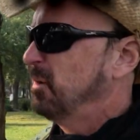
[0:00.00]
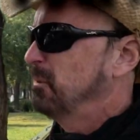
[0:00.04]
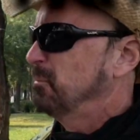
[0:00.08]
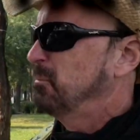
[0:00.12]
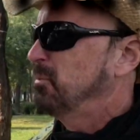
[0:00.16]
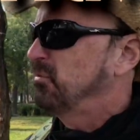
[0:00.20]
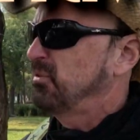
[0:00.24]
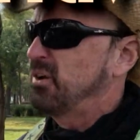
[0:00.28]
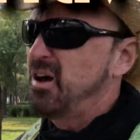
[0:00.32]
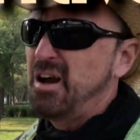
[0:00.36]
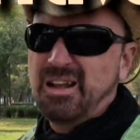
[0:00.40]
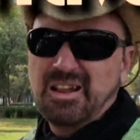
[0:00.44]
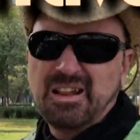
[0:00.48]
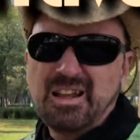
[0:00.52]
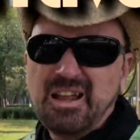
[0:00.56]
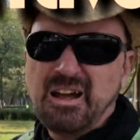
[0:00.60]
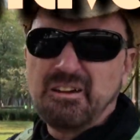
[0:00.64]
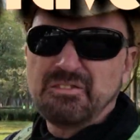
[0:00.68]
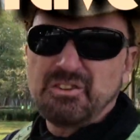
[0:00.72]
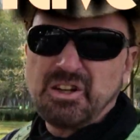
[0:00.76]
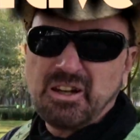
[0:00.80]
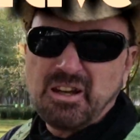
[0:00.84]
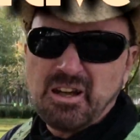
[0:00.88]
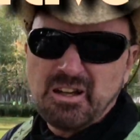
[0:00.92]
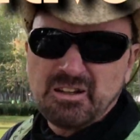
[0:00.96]
Before I
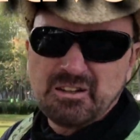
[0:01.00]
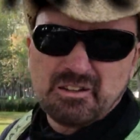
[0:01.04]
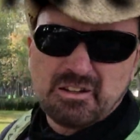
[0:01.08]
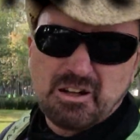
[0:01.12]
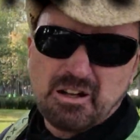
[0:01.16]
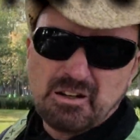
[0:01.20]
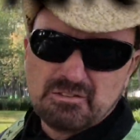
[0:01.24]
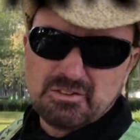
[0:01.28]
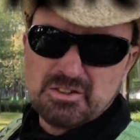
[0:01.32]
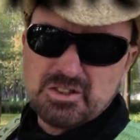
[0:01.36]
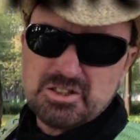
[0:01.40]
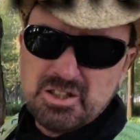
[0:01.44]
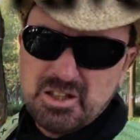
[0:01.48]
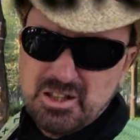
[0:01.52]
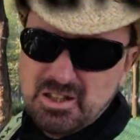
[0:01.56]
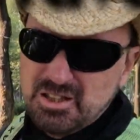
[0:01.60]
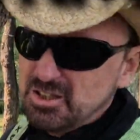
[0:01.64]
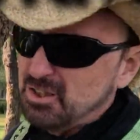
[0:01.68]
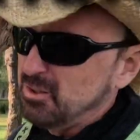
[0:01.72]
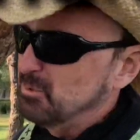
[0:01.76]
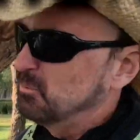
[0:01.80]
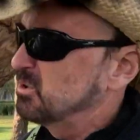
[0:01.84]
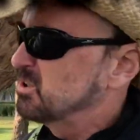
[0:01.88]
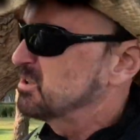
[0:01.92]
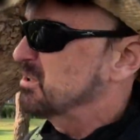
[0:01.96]
left, I got into
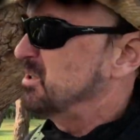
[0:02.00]
conversation with